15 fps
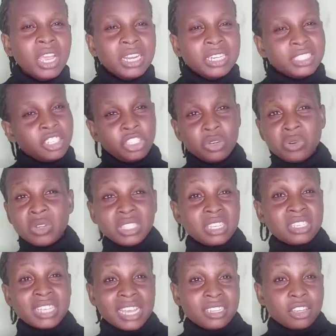Did you notice
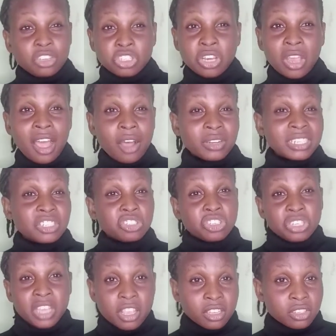that this child
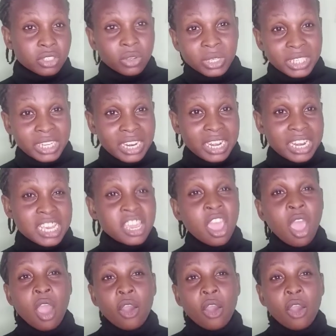changed suddenly,